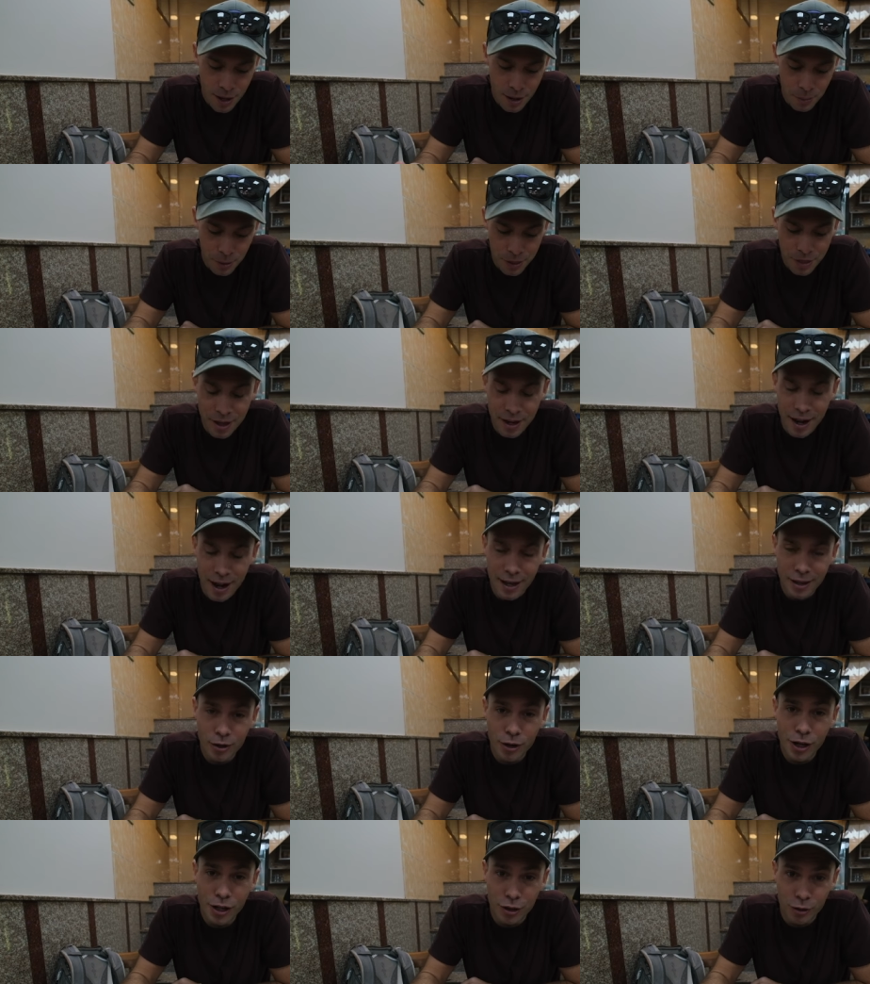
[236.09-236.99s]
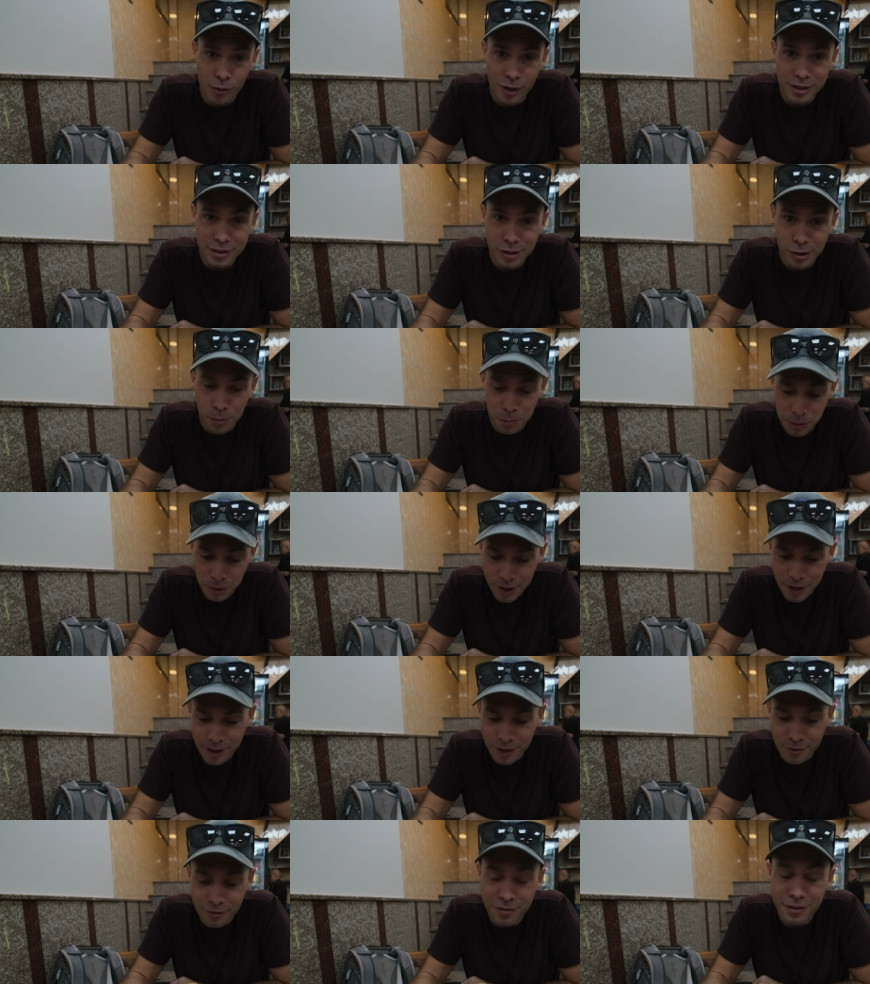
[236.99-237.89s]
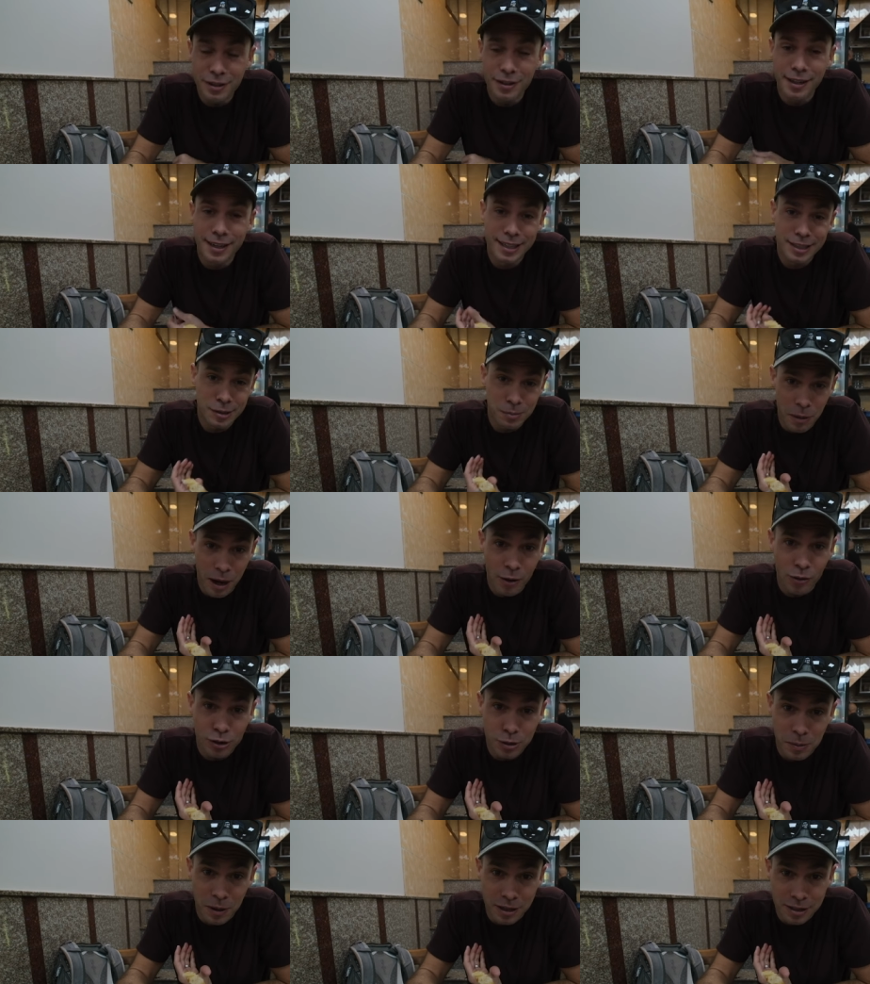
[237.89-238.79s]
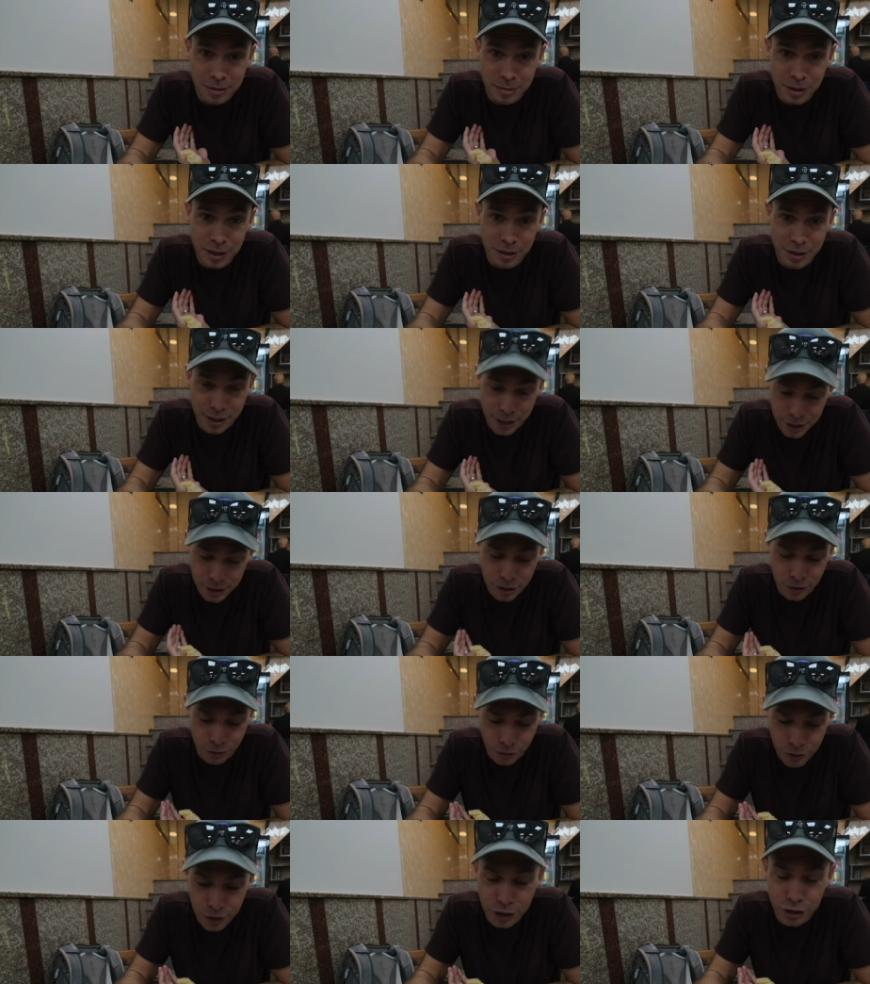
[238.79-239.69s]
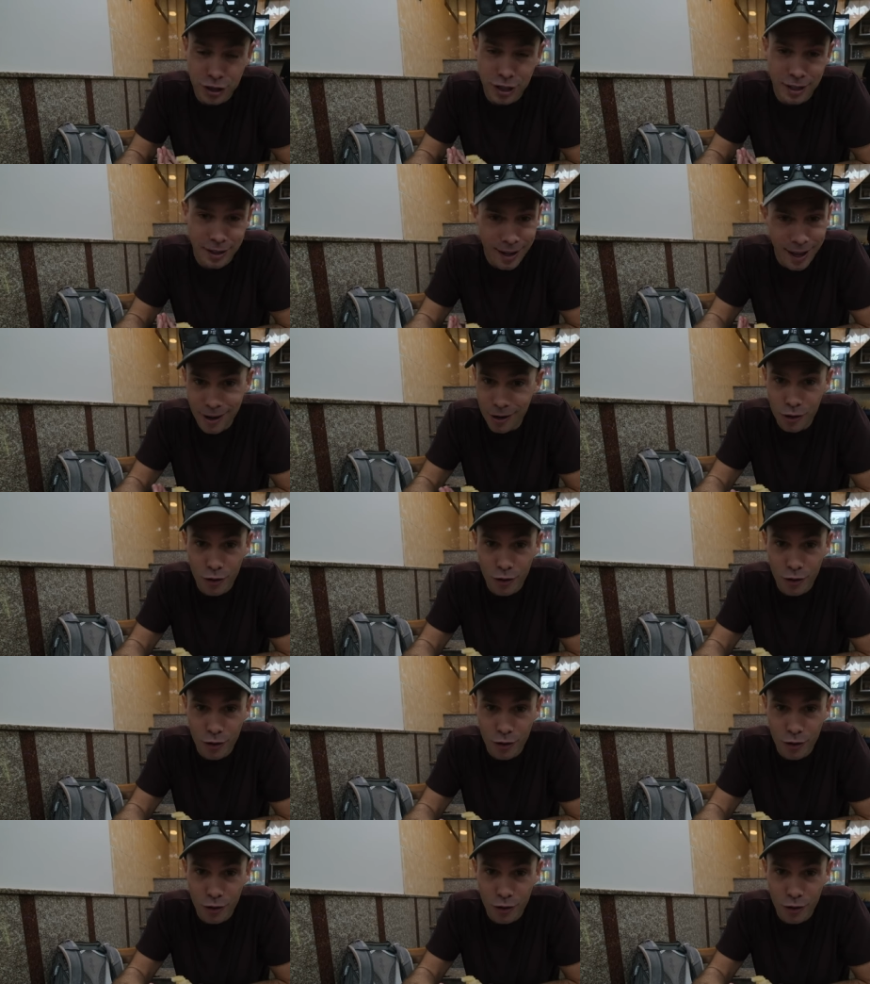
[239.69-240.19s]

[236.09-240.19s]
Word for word: But then I look at the rest of the plate and feel like it's my responsibility to finish it. I don't